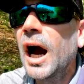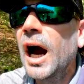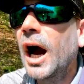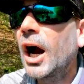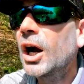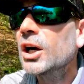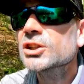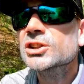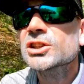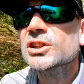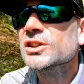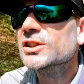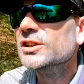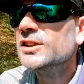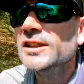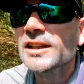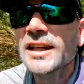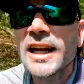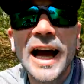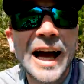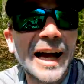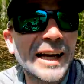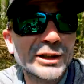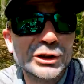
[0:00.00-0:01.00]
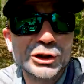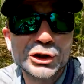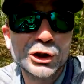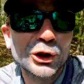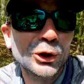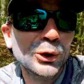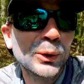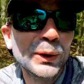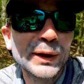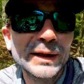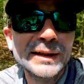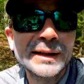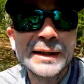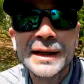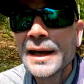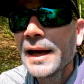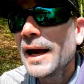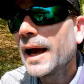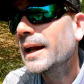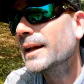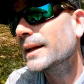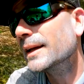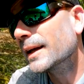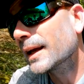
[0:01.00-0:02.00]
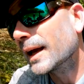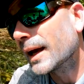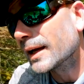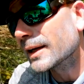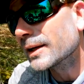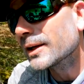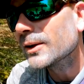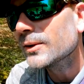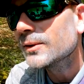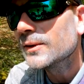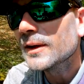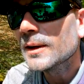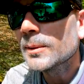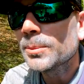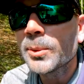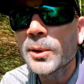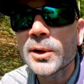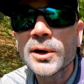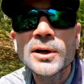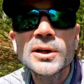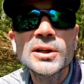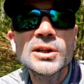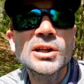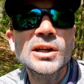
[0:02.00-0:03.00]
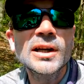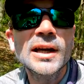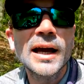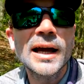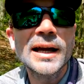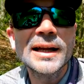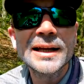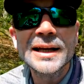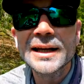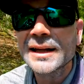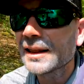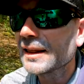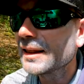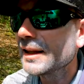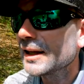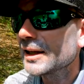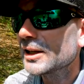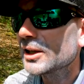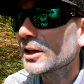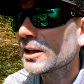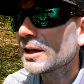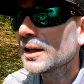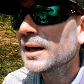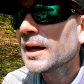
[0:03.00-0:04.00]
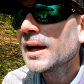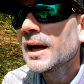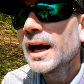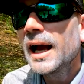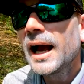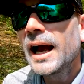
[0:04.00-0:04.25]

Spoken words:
are just not chewing, and you got to go deeper, you got to get thicker,